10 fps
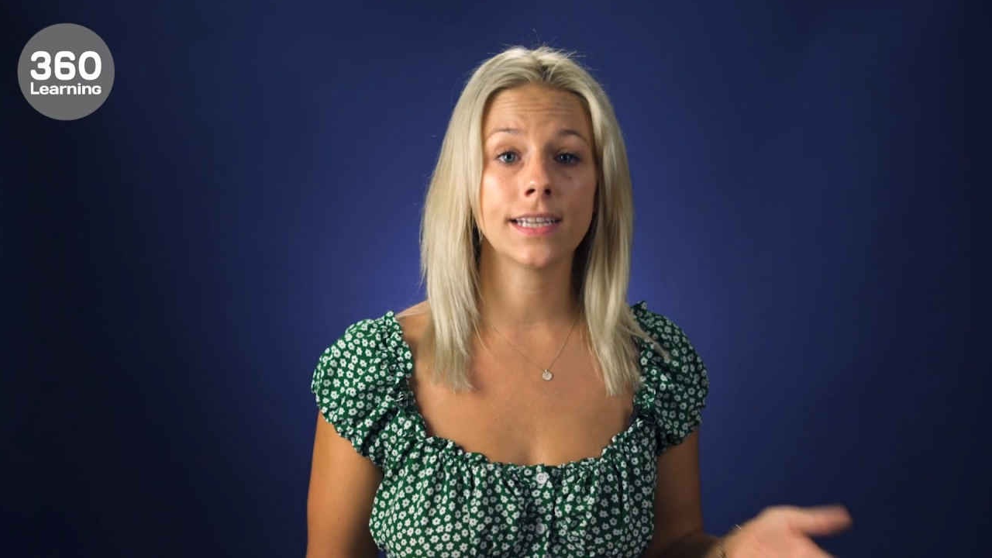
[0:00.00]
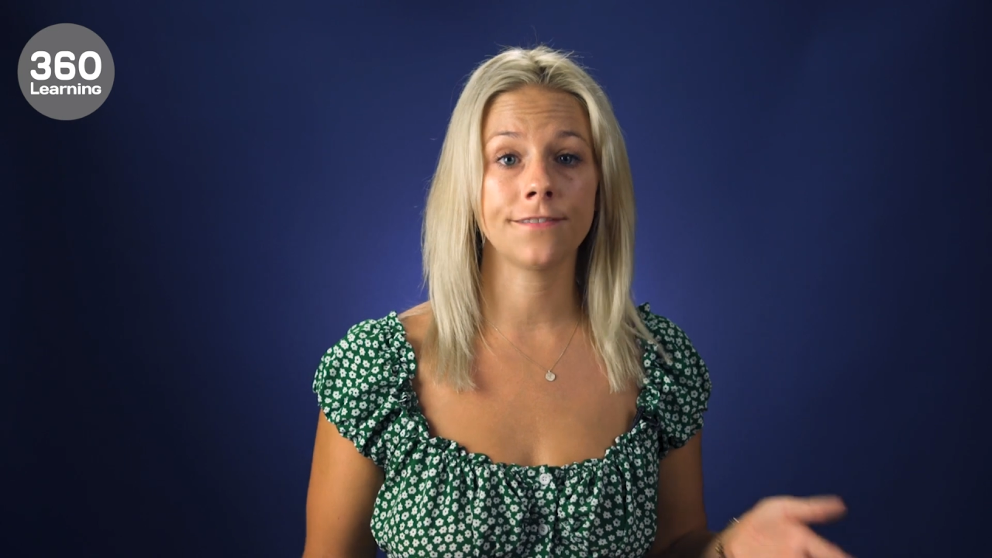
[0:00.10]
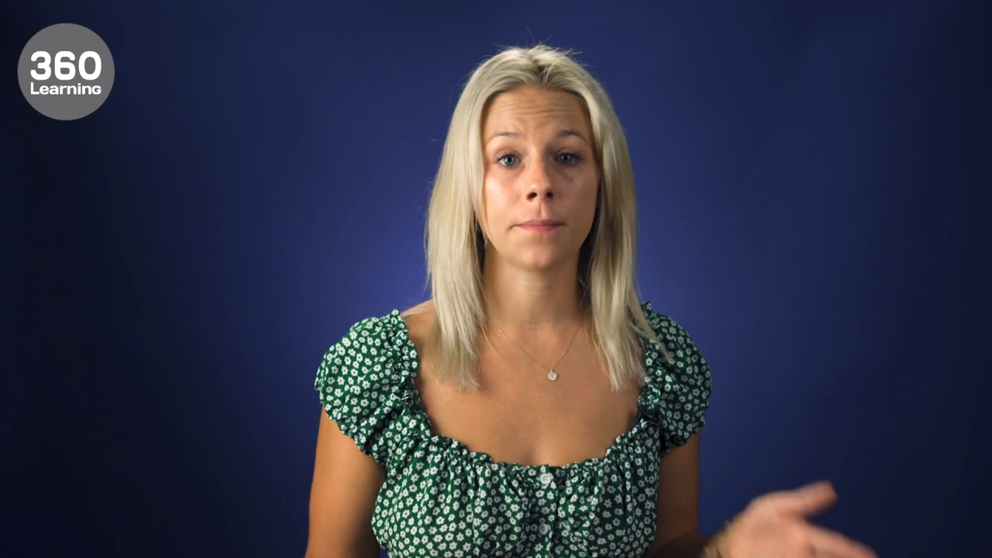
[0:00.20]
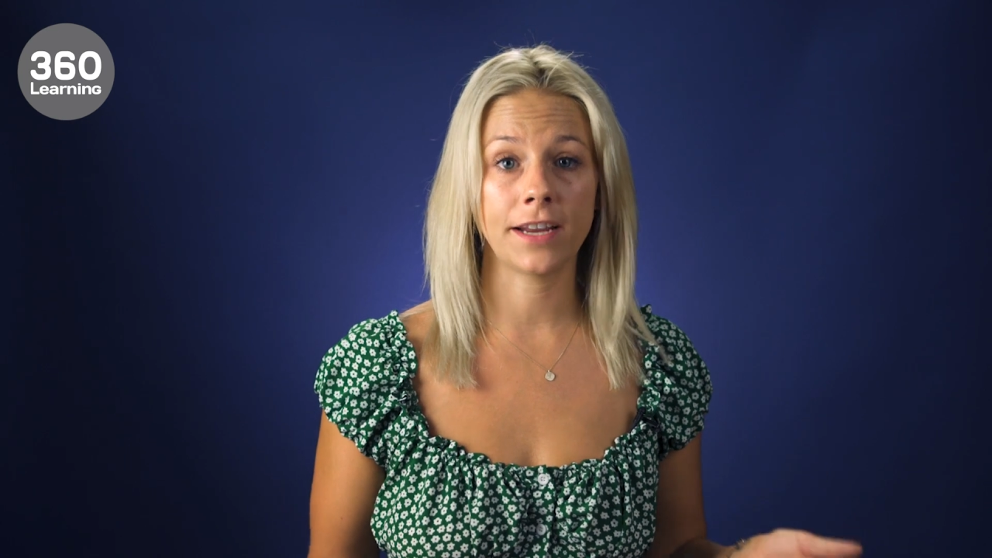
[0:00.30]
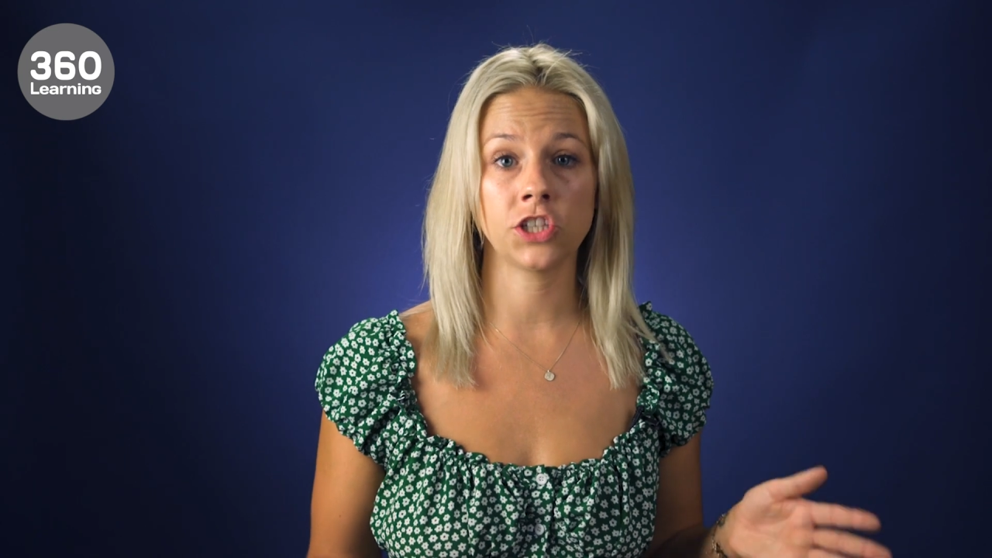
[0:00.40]

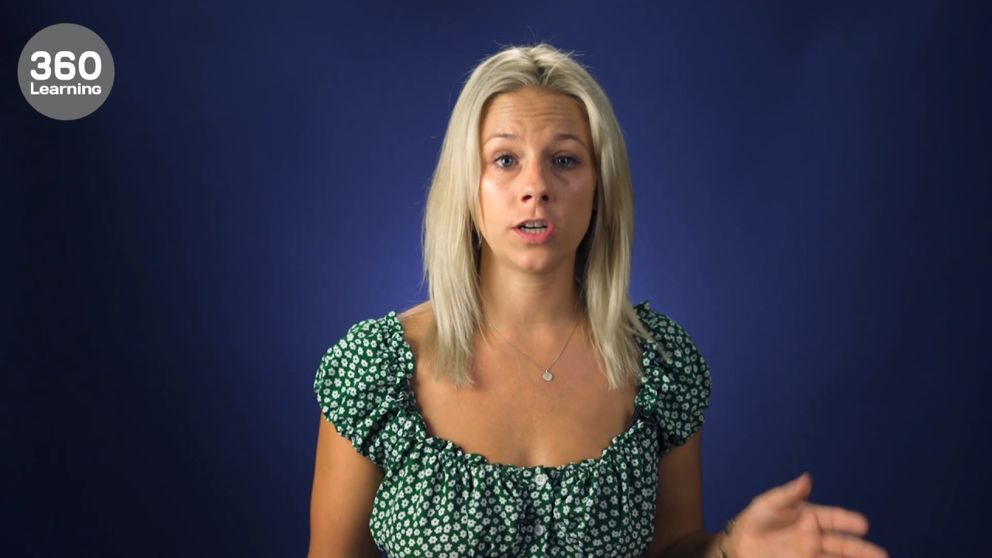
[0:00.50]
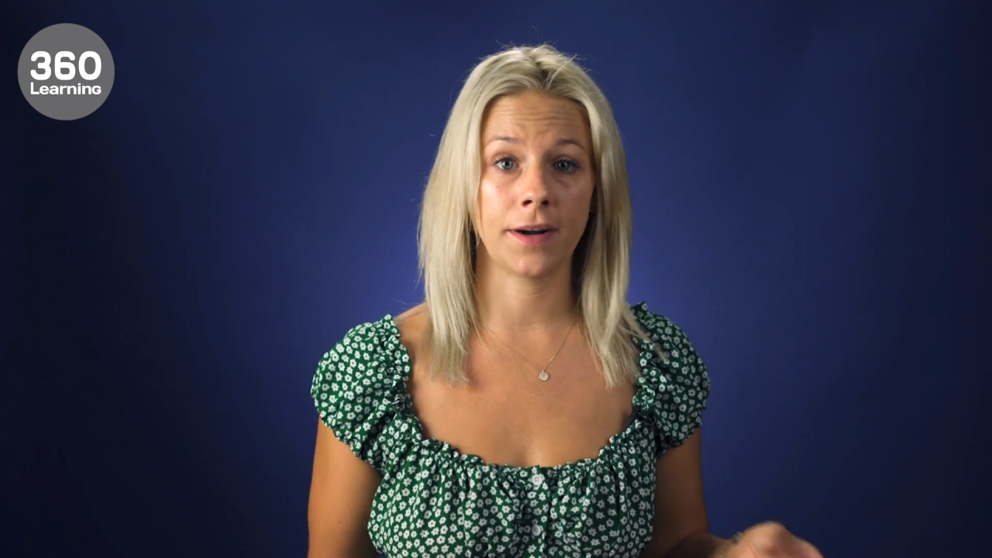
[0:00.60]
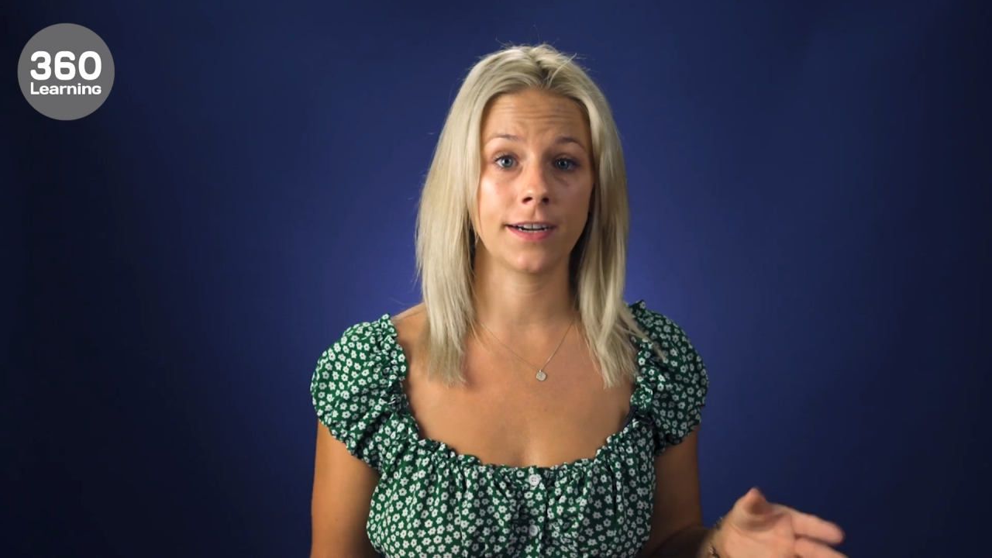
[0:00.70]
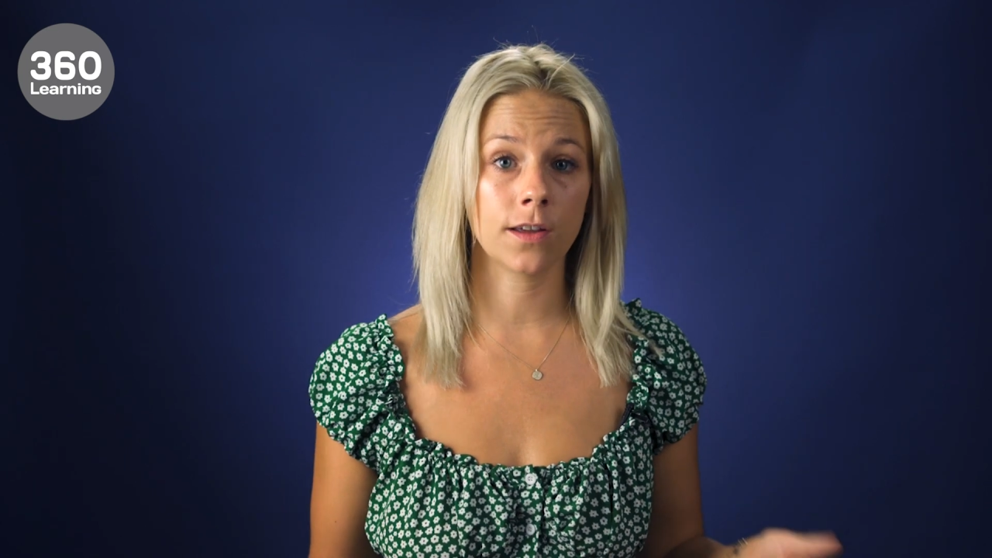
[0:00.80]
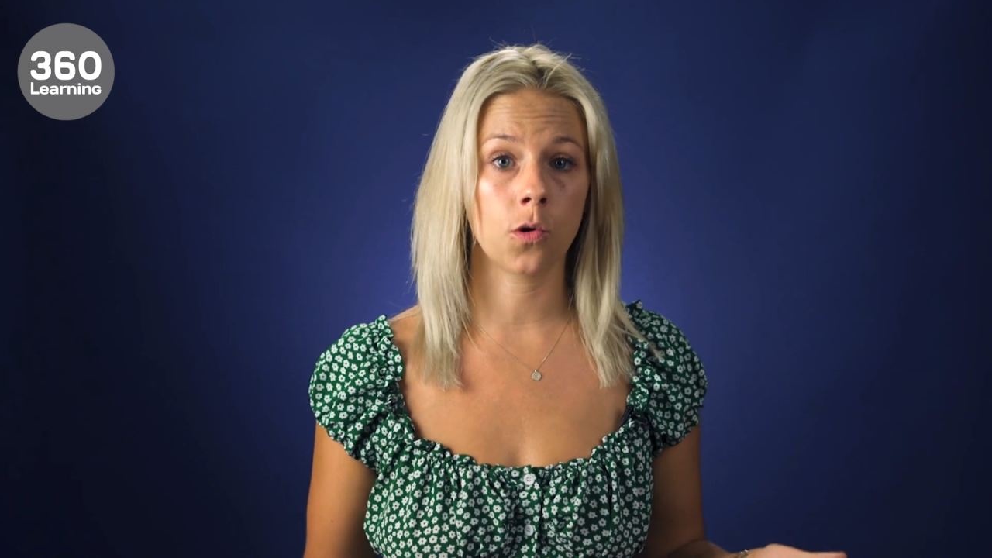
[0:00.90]
information to
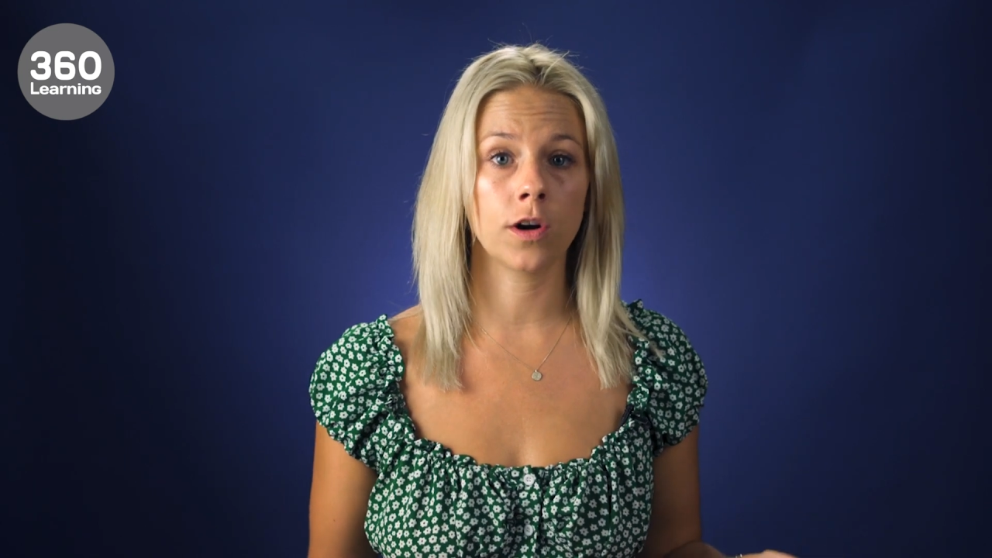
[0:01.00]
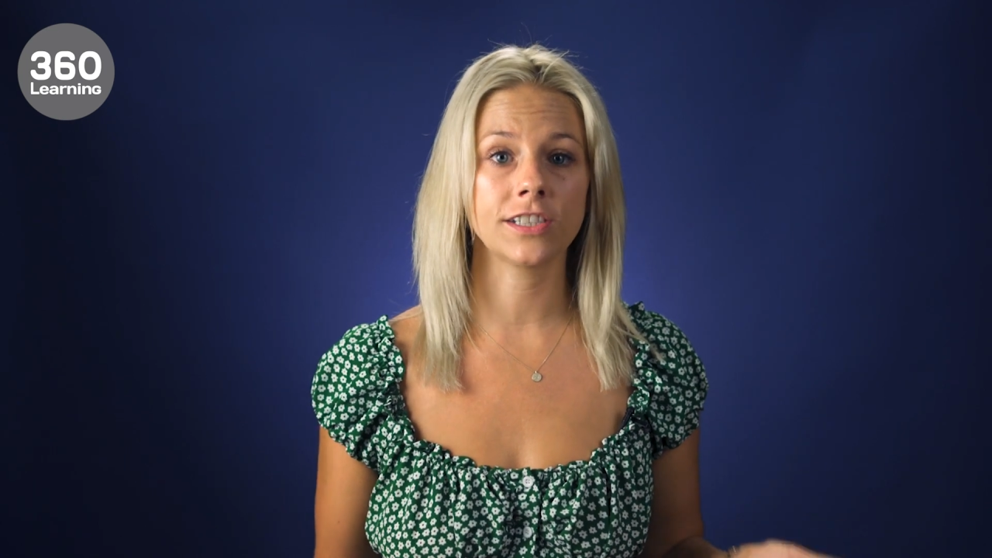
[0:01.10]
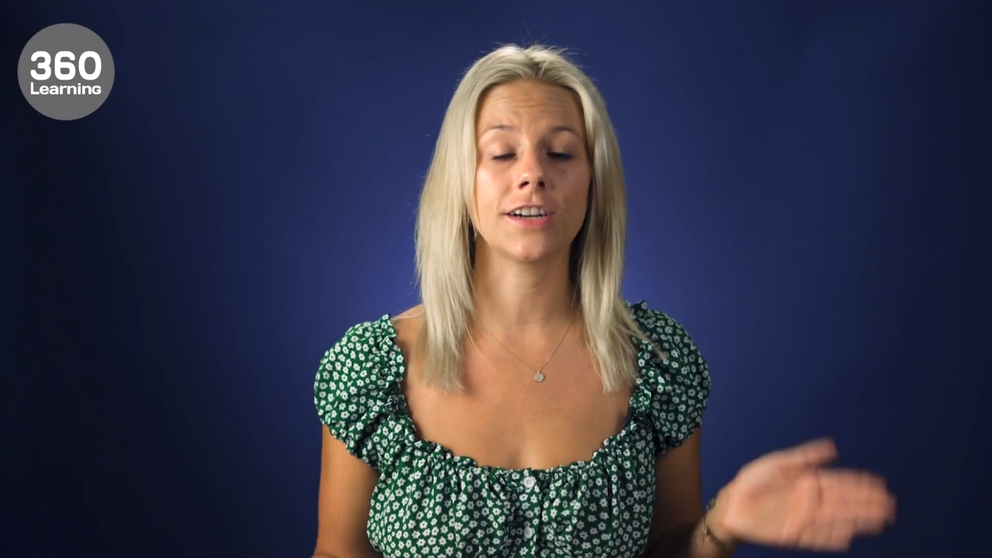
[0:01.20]
bring to the course